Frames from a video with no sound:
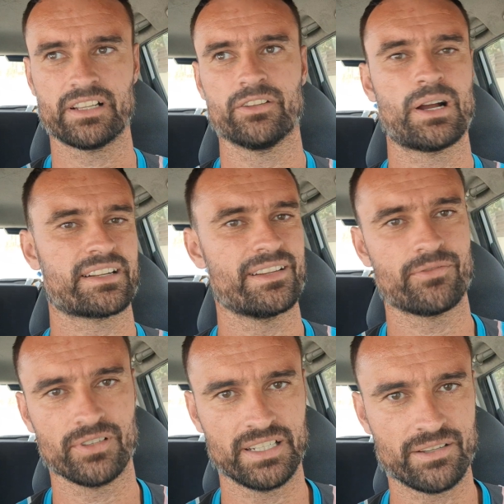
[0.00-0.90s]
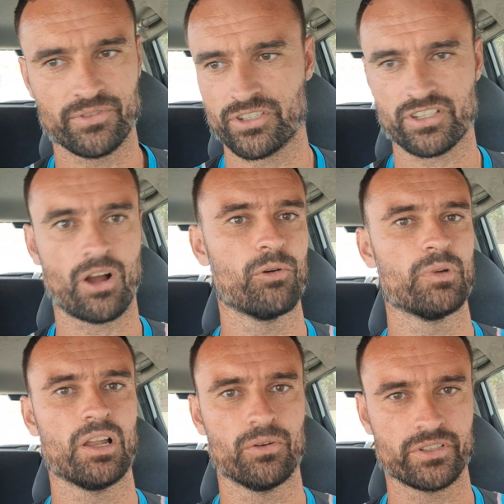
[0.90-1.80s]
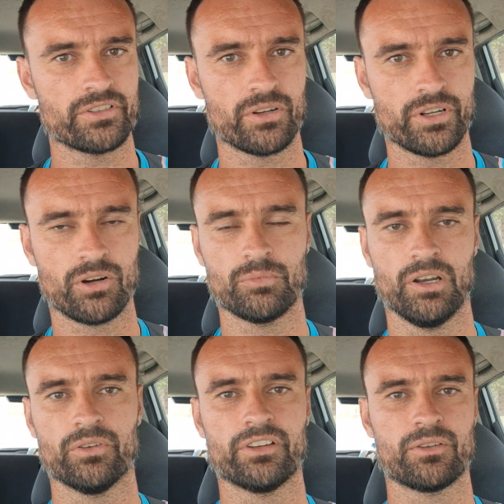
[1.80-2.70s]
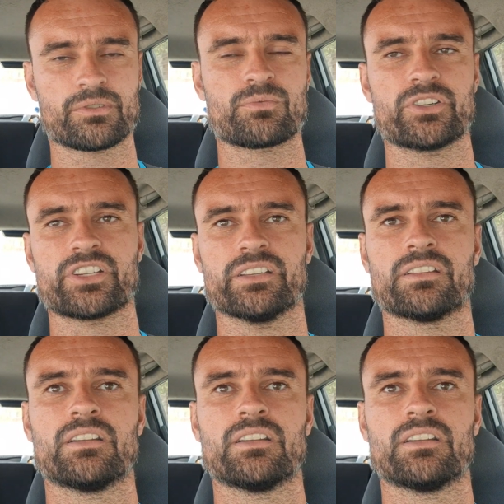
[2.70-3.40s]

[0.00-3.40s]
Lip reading: You act differently if you're just home alone. You're home alone and no one's watching.